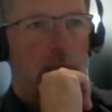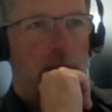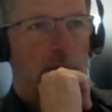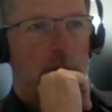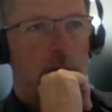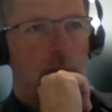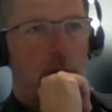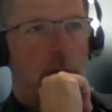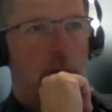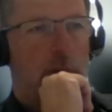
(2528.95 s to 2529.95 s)
it's
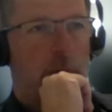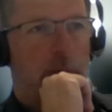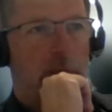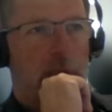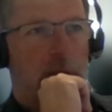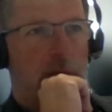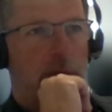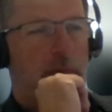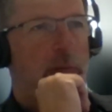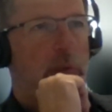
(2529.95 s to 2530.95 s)
also a good
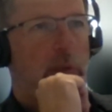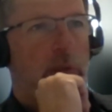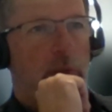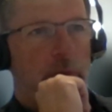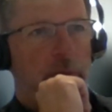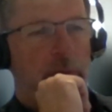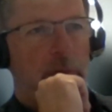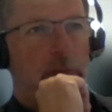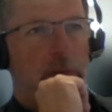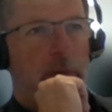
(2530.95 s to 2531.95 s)
representative of
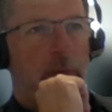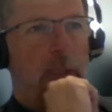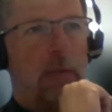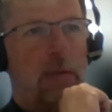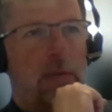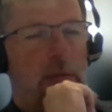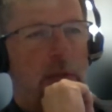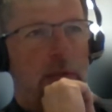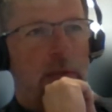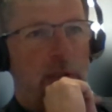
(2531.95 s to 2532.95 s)
when the
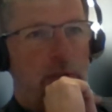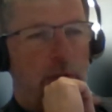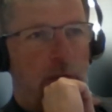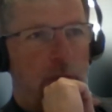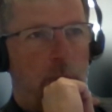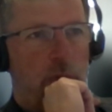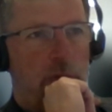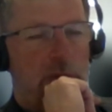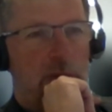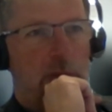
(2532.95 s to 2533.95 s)
standardization really
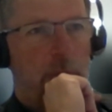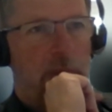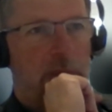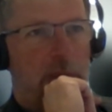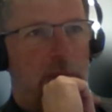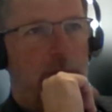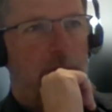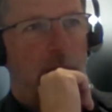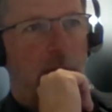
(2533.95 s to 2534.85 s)
boosts the business.